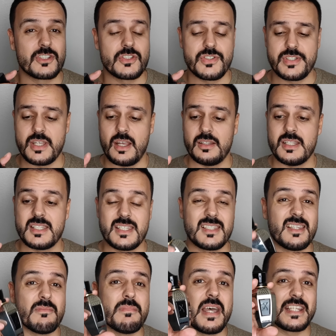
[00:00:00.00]
to say this is
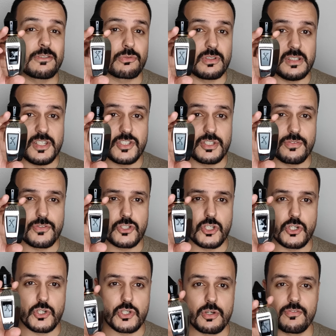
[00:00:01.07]
the best release of
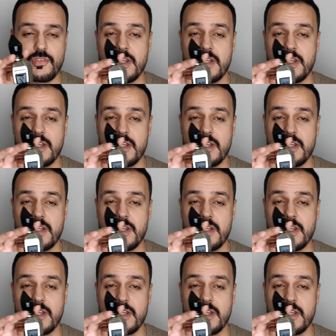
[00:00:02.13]
Xerjoff